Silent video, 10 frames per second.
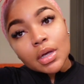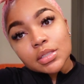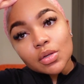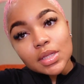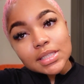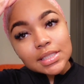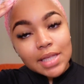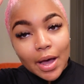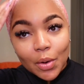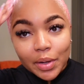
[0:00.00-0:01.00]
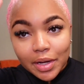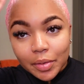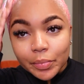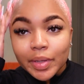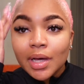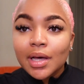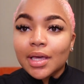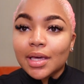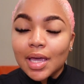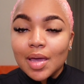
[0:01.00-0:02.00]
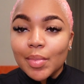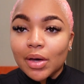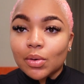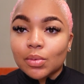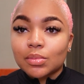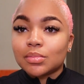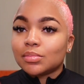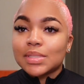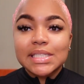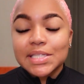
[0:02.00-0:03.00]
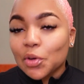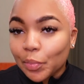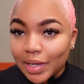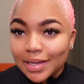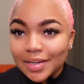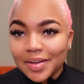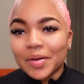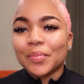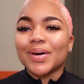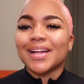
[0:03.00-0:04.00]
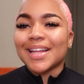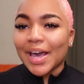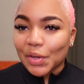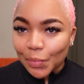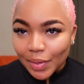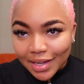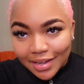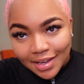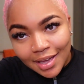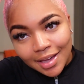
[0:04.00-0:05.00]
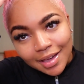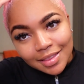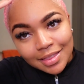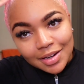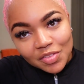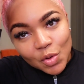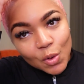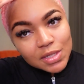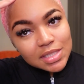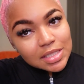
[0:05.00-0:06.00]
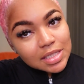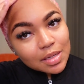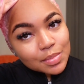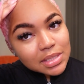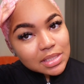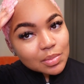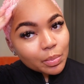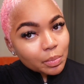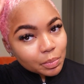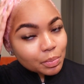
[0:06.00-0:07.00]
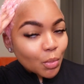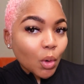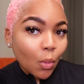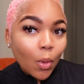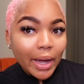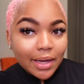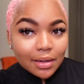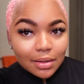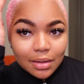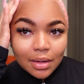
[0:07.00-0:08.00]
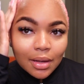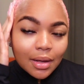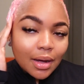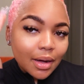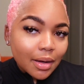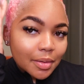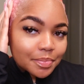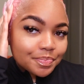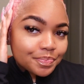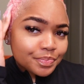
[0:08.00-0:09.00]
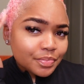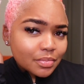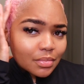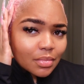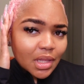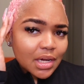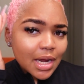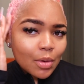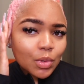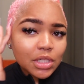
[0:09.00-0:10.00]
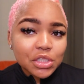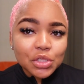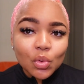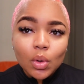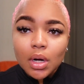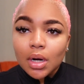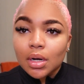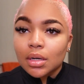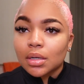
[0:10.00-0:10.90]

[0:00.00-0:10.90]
So this is the outcome. It came out still pink, but a lighter pink. And then of course the tips is more white. Not really sure